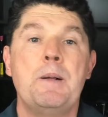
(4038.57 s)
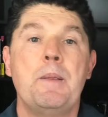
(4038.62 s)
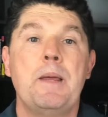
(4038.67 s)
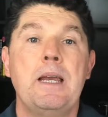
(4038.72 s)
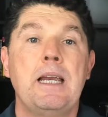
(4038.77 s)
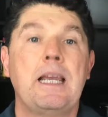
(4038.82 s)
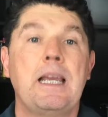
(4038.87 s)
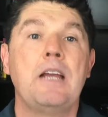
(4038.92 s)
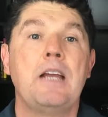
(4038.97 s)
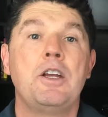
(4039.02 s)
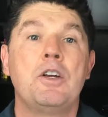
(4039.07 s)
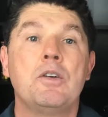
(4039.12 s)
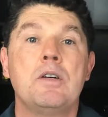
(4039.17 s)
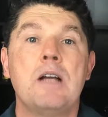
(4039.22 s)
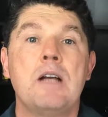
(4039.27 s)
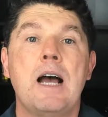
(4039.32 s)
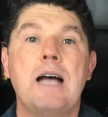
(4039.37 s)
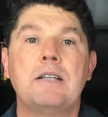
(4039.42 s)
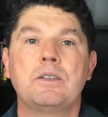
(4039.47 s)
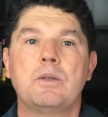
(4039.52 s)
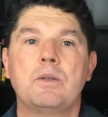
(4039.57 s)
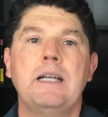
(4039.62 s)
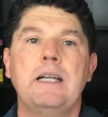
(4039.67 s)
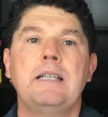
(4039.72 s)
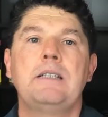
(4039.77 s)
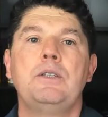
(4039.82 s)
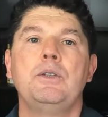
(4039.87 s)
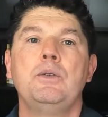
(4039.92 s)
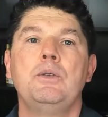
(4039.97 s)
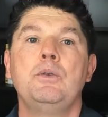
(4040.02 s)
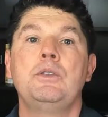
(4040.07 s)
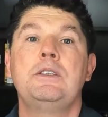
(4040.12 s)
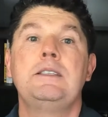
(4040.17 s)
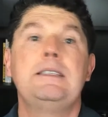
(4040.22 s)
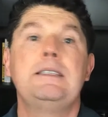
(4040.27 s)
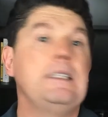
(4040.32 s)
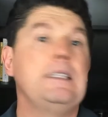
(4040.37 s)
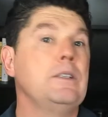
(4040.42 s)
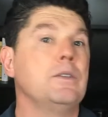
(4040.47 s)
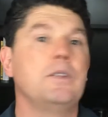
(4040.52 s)
And again, you're not trying to
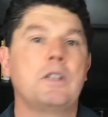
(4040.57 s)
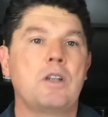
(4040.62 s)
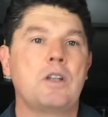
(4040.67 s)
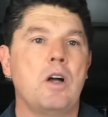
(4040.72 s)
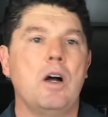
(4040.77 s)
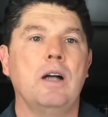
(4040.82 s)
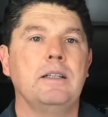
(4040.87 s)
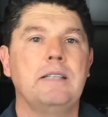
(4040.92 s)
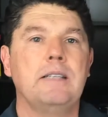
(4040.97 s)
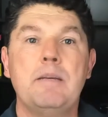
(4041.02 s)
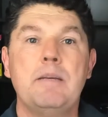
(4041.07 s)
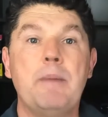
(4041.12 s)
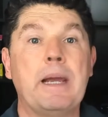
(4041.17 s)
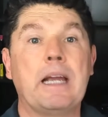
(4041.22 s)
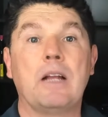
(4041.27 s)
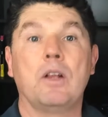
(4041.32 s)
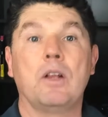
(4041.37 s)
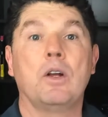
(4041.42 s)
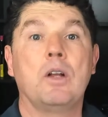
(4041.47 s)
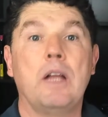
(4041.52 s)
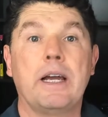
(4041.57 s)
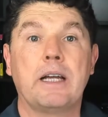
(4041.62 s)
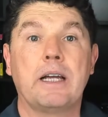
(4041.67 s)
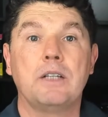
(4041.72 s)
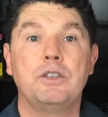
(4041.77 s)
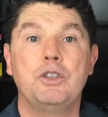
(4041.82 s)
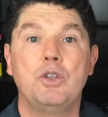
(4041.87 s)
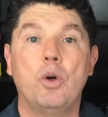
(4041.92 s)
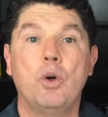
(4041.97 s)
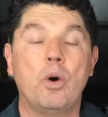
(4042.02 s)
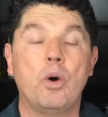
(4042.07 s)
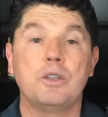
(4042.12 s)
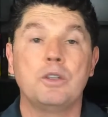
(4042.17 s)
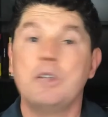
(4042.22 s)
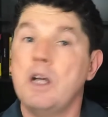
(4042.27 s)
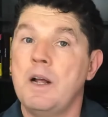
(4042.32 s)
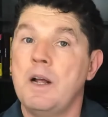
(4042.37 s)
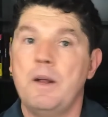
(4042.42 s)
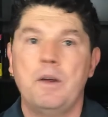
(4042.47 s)
steal the content and make it look like it's yours,